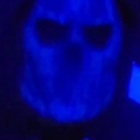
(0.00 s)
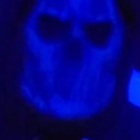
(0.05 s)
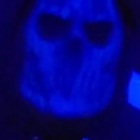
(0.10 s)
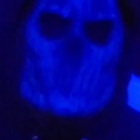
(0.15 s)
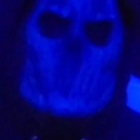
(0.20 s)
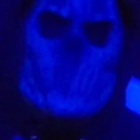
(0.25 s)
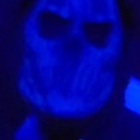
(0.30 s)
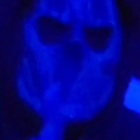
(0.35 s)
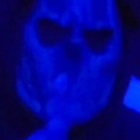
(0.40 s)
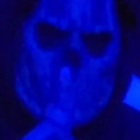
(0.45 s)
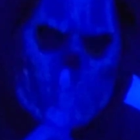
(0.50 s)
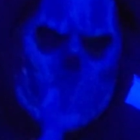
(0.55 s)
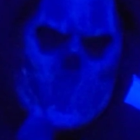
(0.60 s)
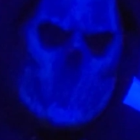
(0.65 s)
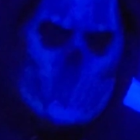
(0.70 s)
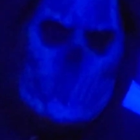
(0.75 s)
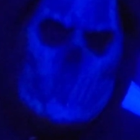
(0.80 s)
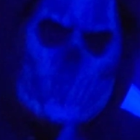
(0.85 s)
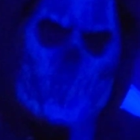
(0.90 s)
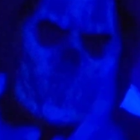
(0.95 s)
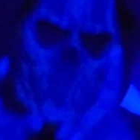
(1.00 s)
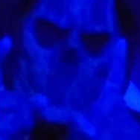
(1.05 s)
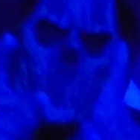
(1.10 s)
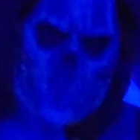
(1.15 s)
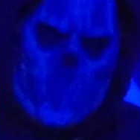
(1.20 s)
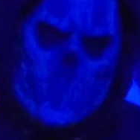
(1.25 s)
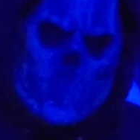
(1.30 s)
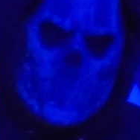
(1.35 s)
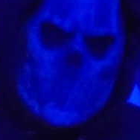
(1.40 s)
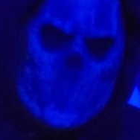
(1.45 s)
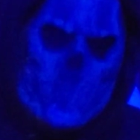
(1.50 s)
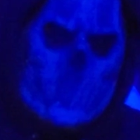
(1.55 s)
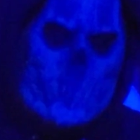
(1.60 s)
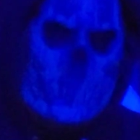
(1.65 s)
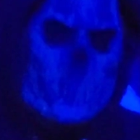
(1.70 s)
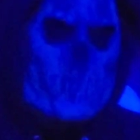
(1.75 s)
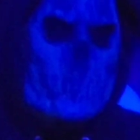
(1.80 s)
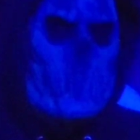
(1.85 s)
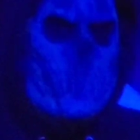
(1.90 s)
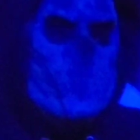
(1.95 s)
who's becoming
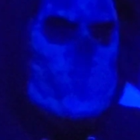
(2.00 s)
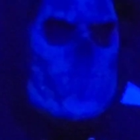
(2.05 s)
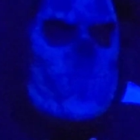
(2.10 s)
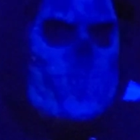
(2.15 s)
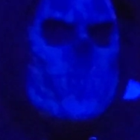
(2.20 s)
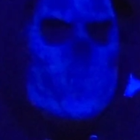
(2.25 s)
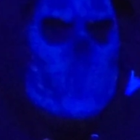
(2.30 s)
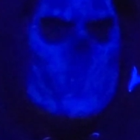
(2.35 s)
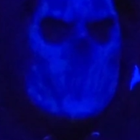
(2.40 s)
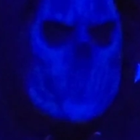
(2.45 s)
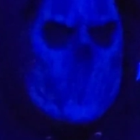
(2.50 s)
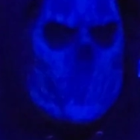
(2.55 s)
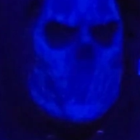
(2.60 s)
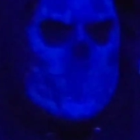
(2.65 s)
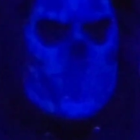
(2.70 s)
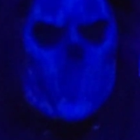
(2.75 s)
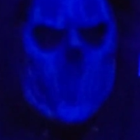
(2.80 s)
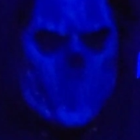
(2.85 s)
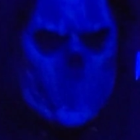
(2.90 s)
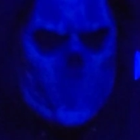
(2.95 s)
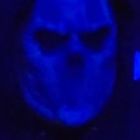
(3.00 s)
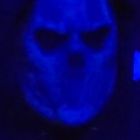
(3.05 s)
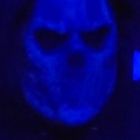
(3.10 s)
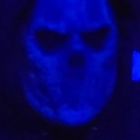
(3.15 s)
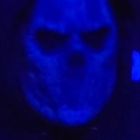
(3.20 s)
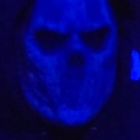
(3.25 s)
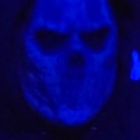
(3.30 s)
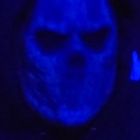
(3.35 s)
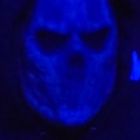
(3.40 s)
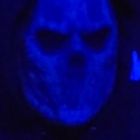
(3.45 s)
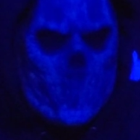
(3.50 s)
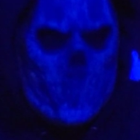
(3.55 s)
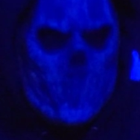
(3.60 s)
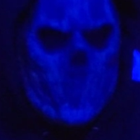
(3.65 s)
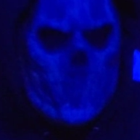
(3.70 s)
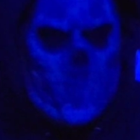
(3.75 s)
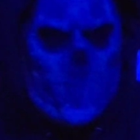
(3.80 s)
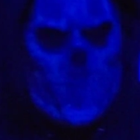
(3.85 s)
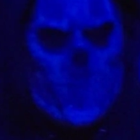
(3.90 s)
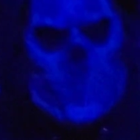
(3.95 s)
better than the most talented guy
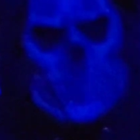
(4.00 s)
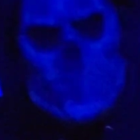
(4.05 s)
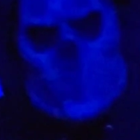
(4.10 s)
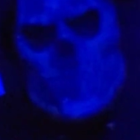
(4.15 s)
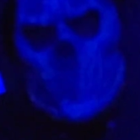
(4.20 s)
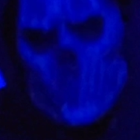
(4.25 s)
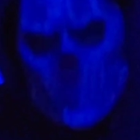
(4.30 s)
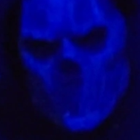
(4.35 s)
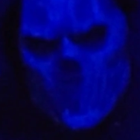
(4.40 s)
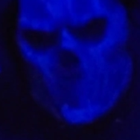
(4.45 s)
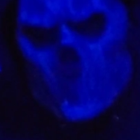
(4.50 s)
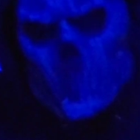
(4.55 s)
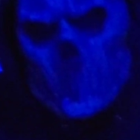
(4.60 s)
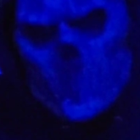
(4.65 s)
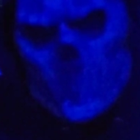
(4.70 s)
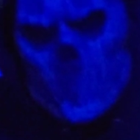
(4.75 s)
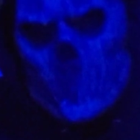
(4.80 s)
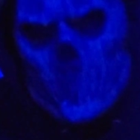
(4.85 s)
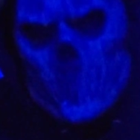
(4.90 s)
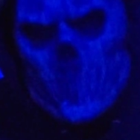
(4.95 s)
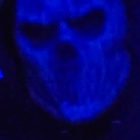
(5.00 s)
who's lazy.